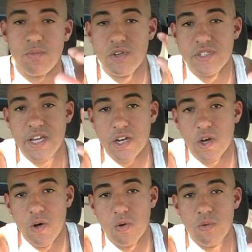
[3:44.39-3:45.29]
And when you set a
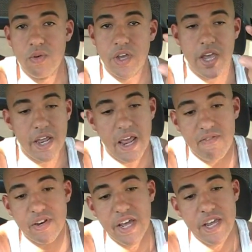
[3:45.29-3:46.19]
goal, and
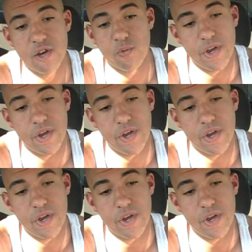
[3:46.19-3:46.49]
every day you're